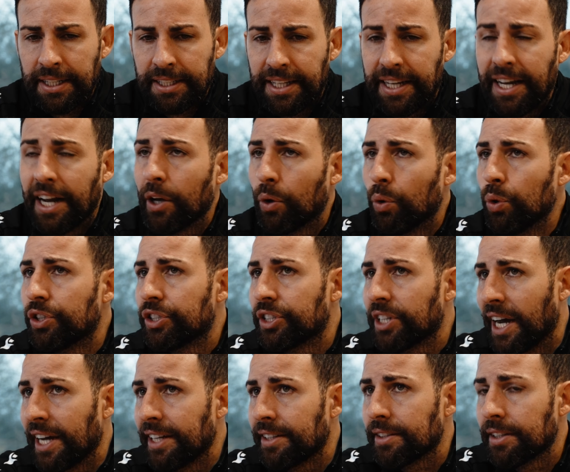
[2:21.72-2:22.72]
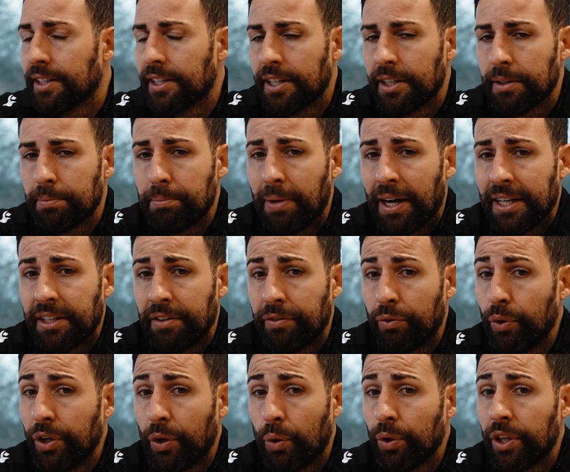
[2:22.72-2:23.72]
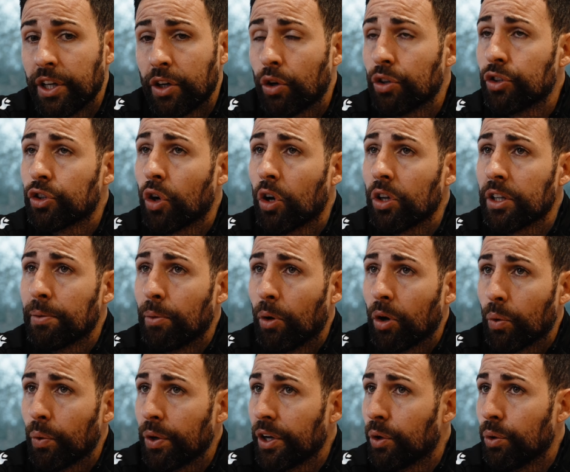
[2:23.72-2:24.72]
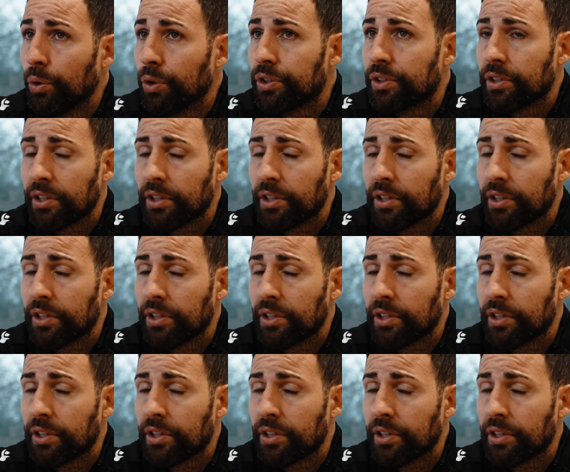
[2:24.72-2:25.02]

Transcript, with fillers: they are a good side. But if we couldn't control the ball, we could